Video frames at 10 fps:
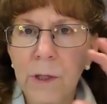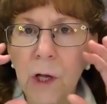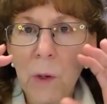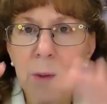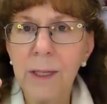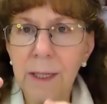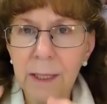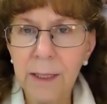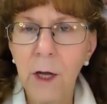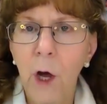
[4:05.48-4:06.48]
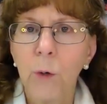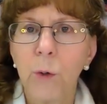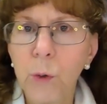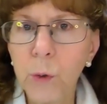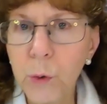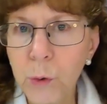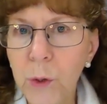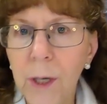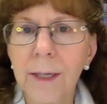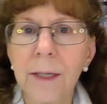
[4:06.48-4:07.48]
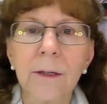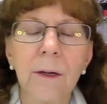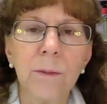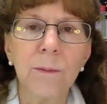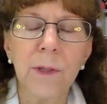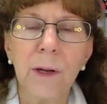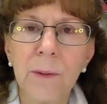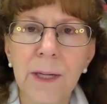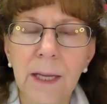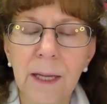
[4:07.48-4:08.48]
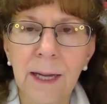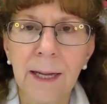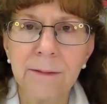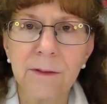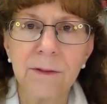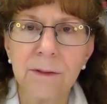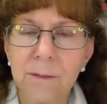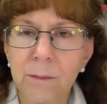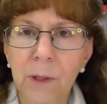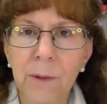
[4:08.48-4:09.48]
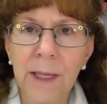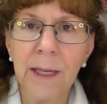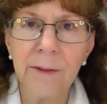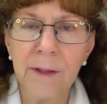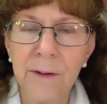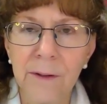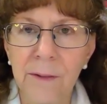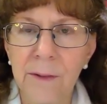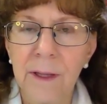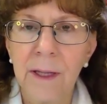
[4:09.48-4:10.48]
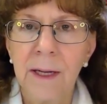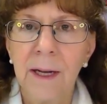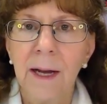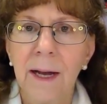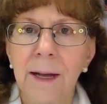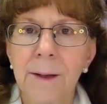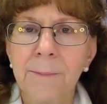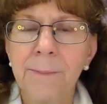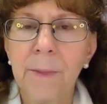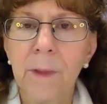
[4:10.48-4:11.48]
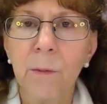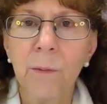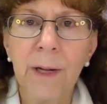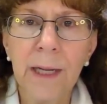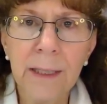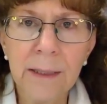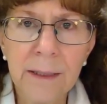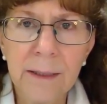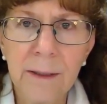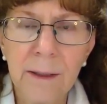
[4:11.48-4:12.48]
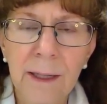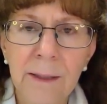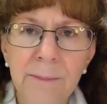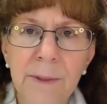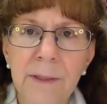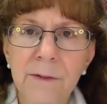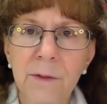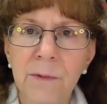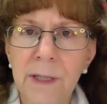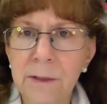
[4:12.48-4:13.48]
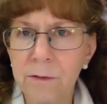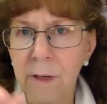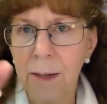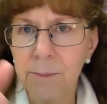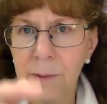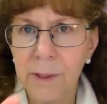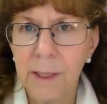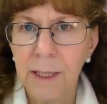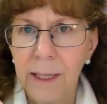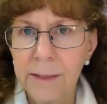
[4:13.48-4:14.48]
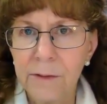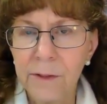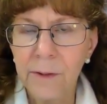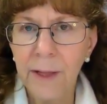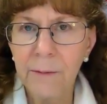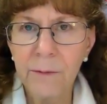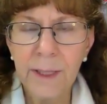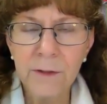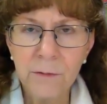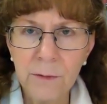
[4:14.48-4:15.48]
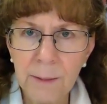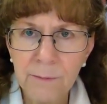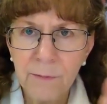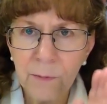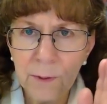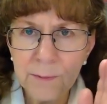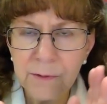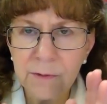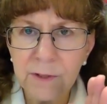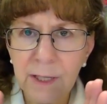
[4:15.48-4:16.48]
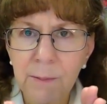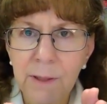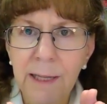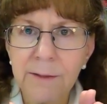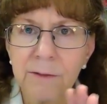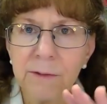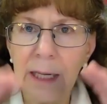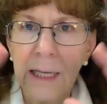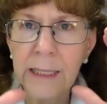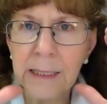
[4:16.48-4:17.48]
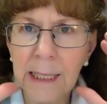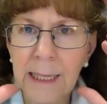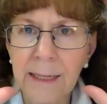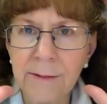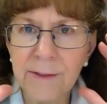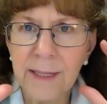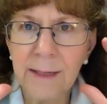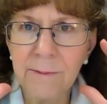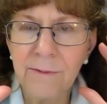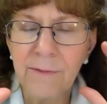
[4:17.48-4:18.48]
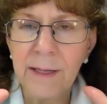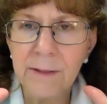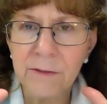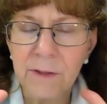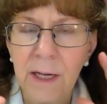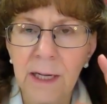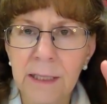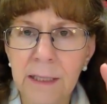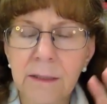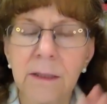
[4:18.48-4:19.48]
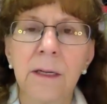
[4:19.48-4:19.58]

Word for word: blowing, you know, blowing at, blowing at the earth. Um, the rain um, is a raindrop. Until that raindrop forms and stabilizes and has a face on it,